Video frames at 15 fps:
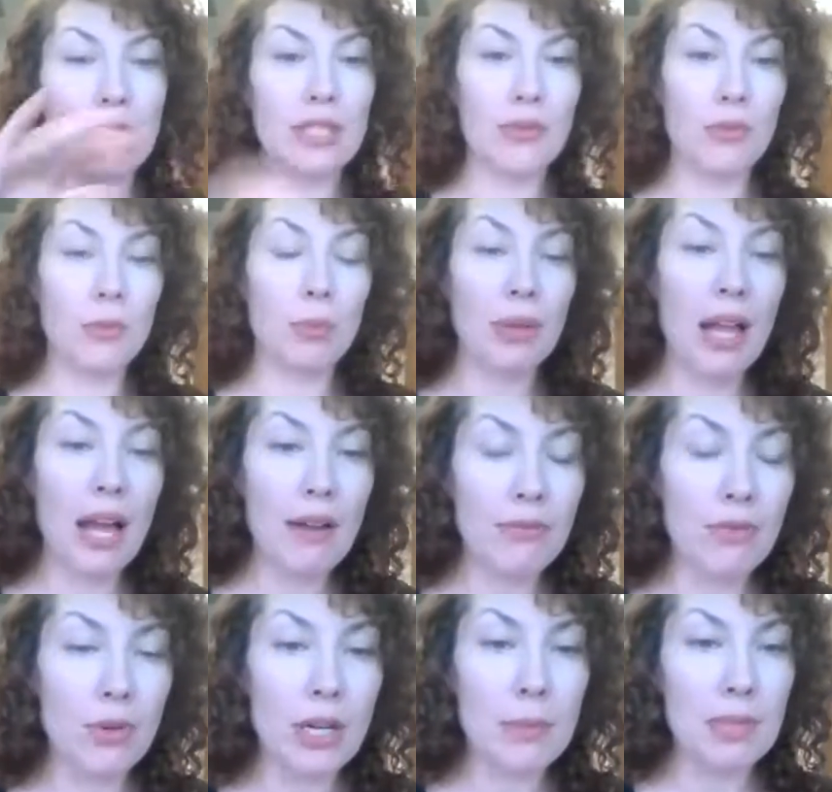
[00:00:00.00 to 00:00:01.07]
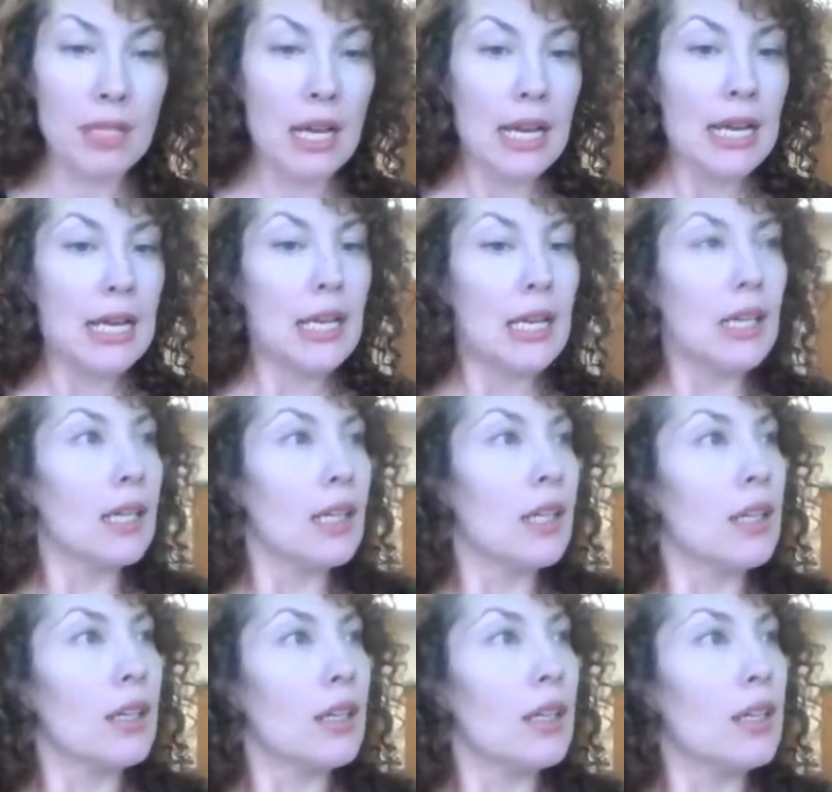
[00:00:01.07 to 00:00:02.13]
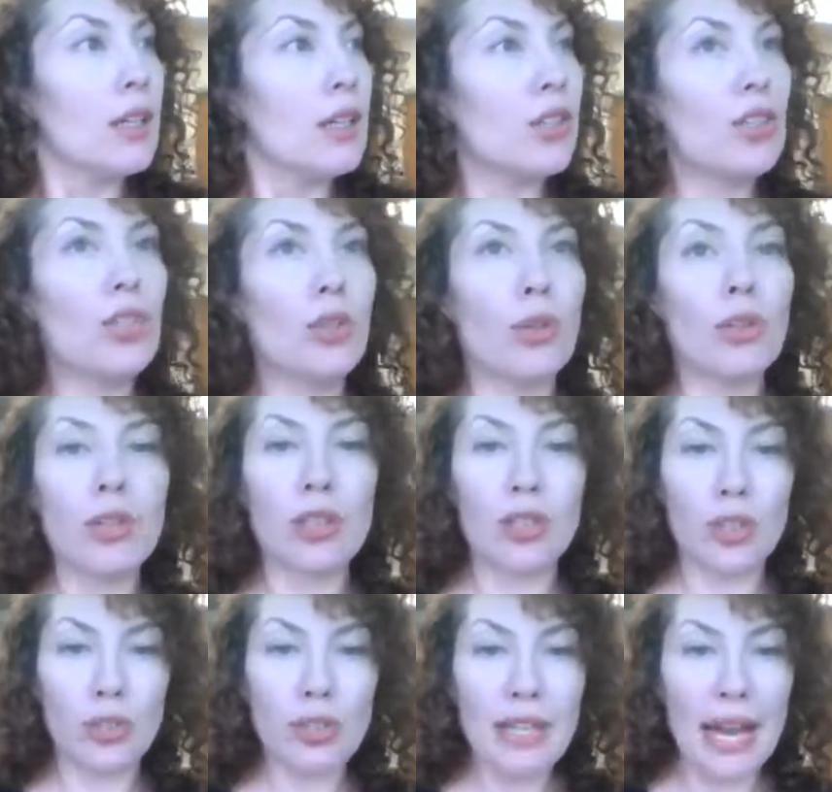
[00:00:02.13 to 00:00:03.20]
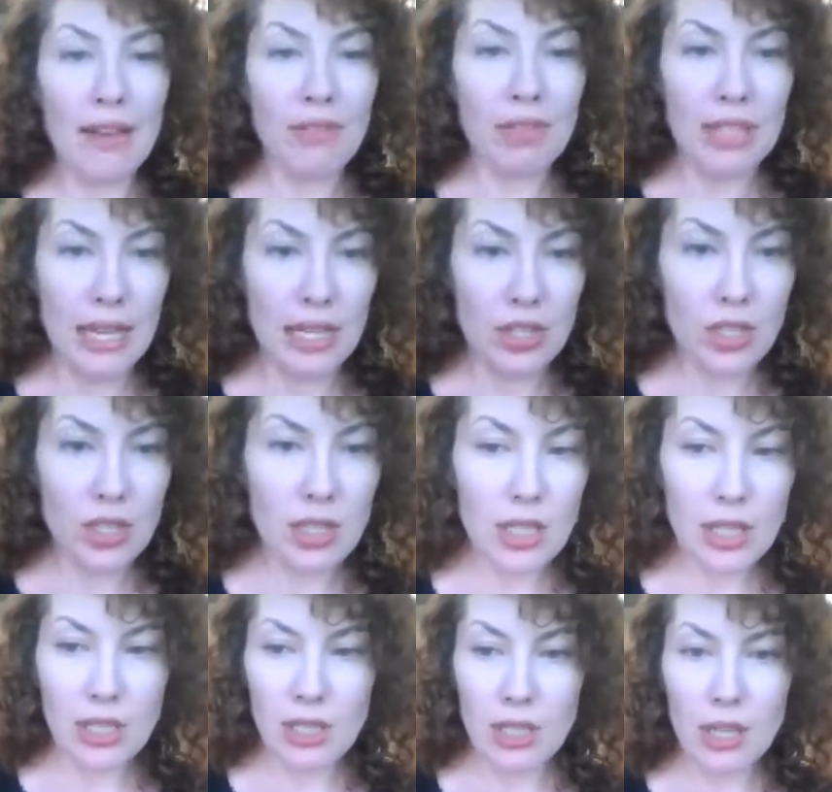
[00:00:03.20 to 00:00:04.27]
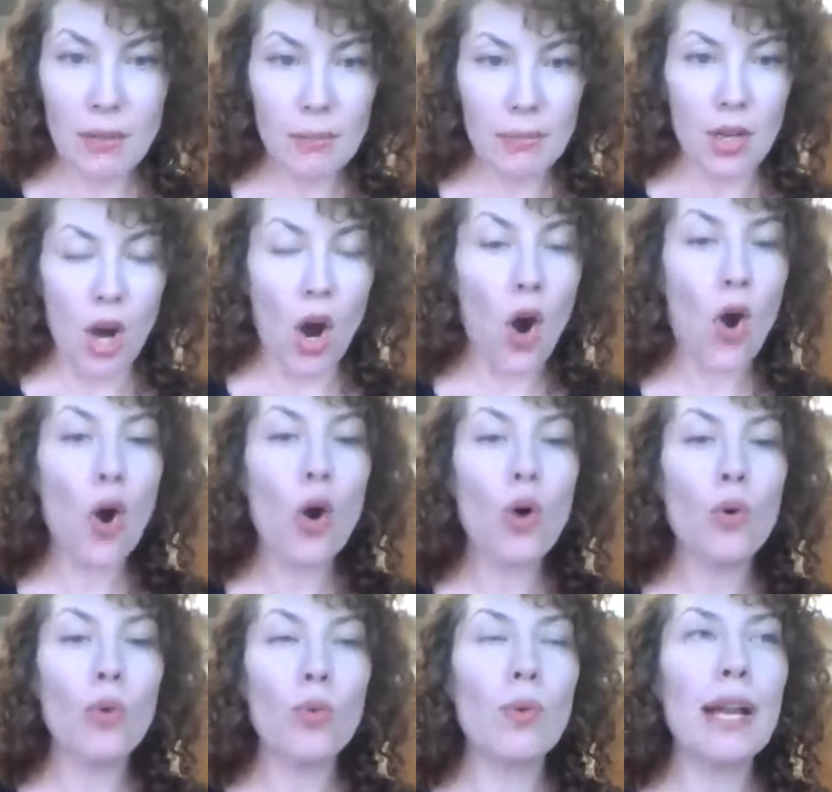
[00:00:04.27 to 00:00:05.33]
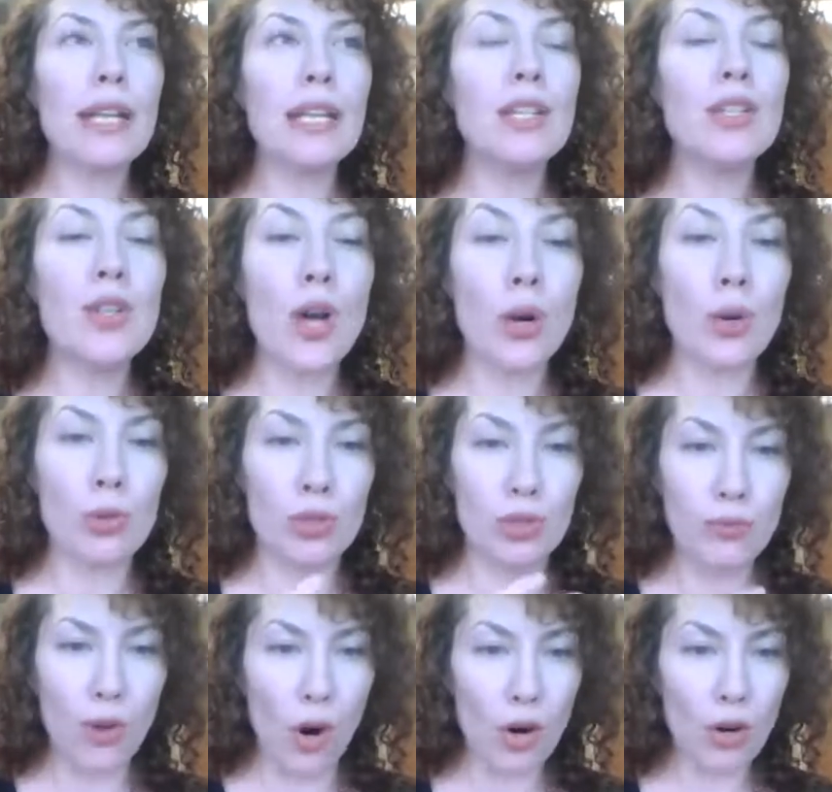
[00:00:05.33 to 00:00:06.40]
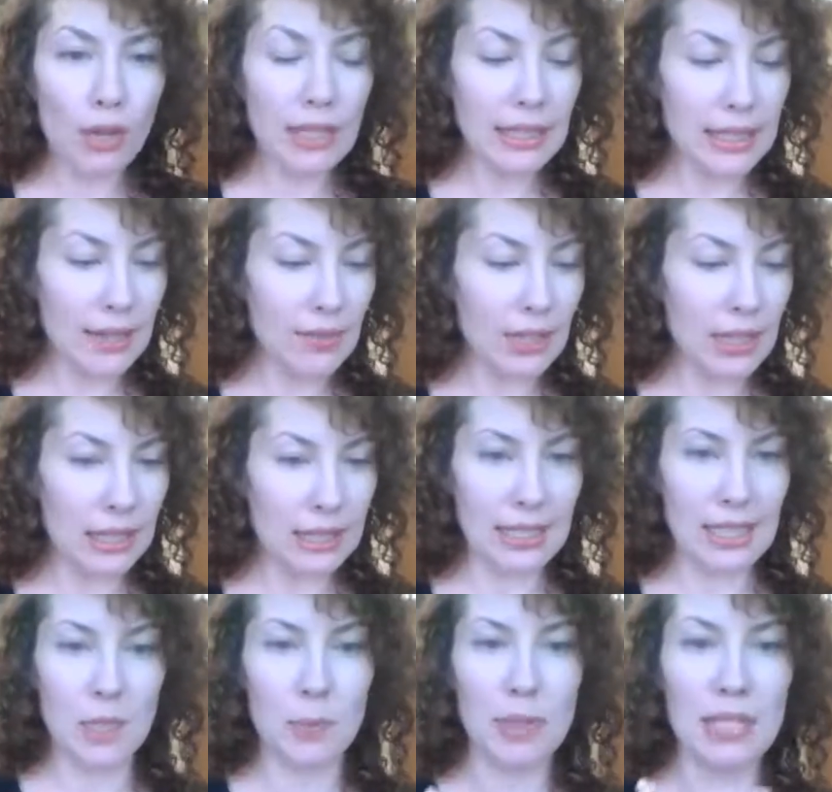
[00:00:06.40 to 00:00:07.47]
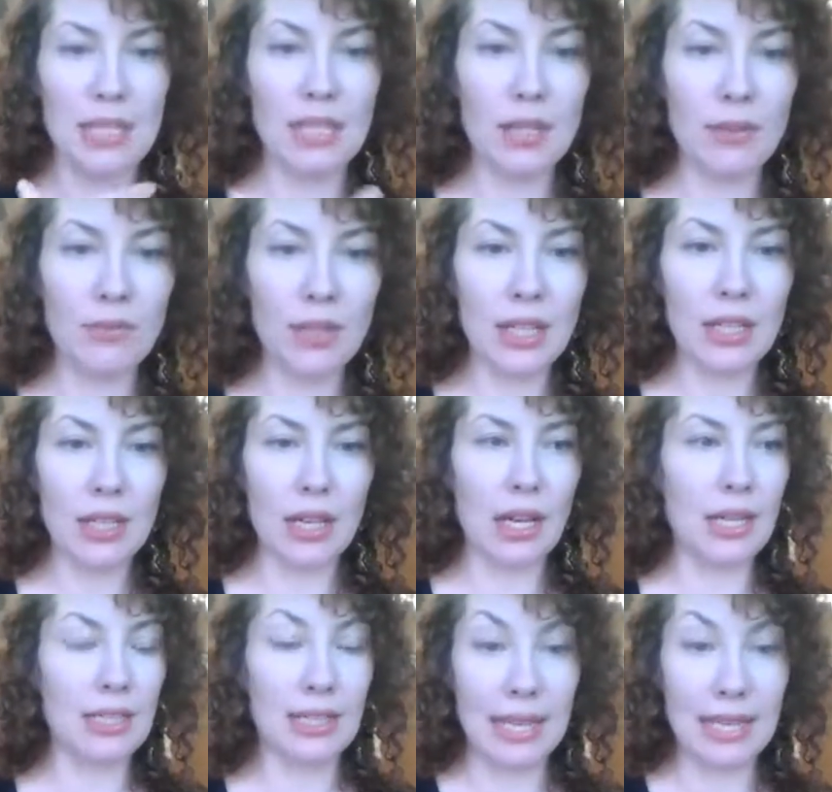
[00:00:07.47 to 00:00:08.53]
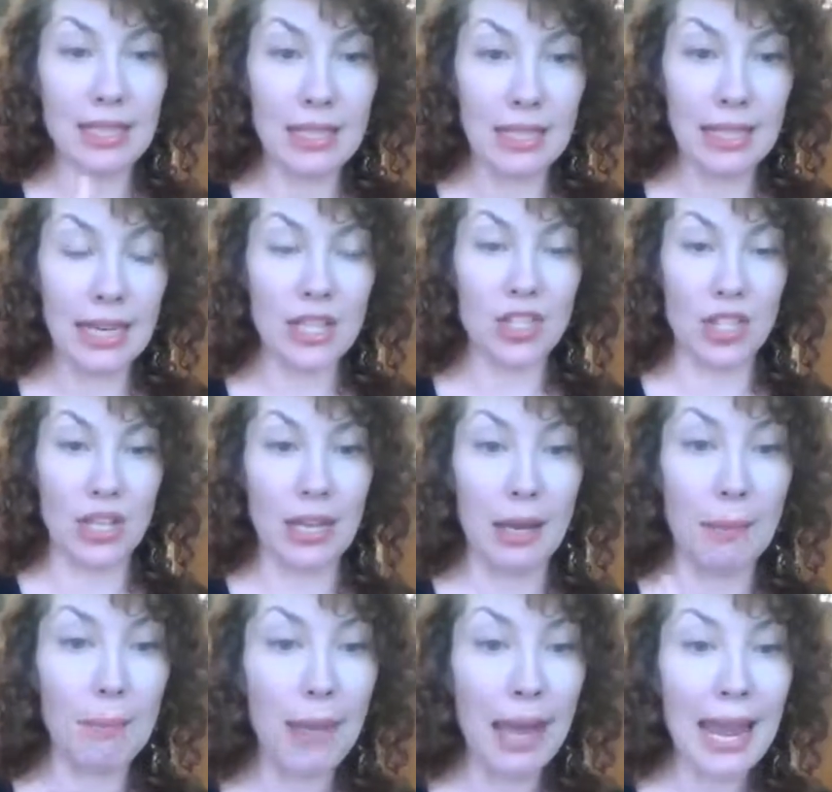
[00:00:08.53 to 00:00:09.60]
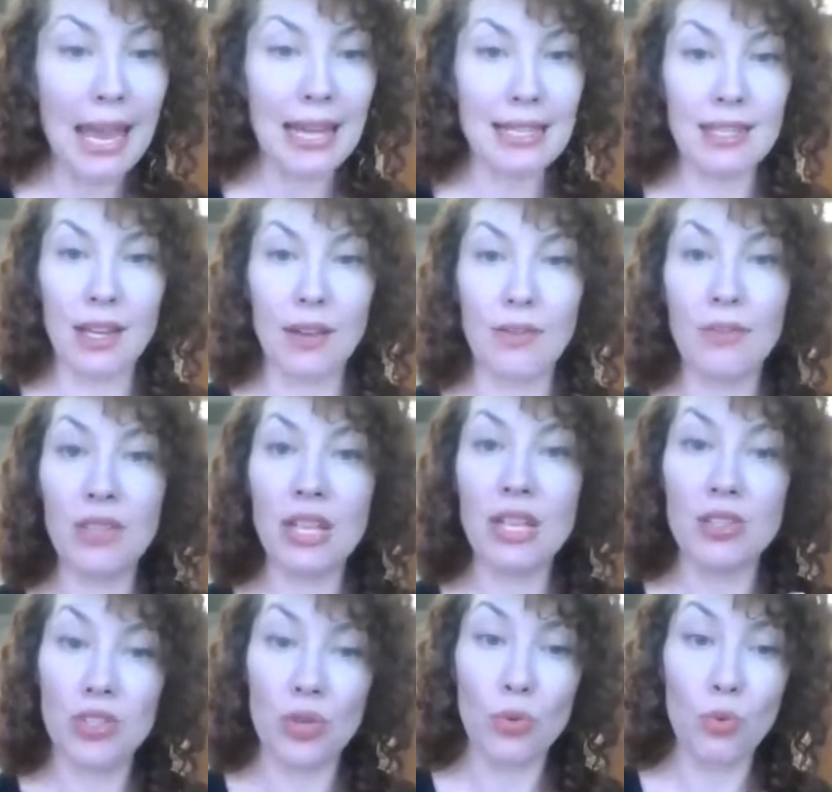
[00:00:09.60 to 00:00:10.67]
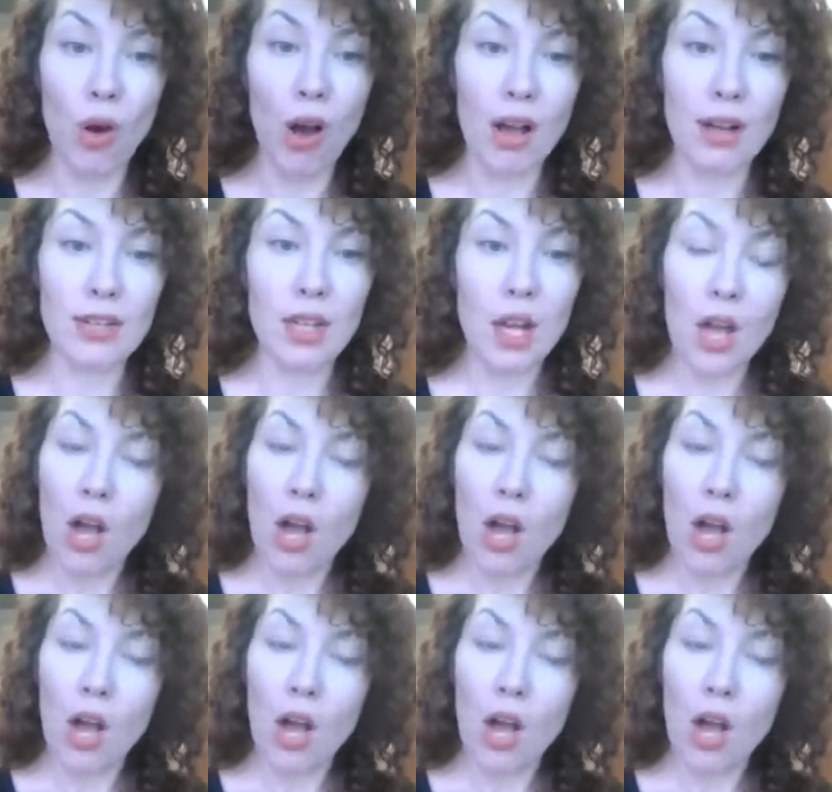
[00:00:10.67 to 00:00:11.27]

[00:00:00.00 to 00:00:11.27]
these different platforms, your navigation system already knows. You've already given it the specific destination commands of things you want.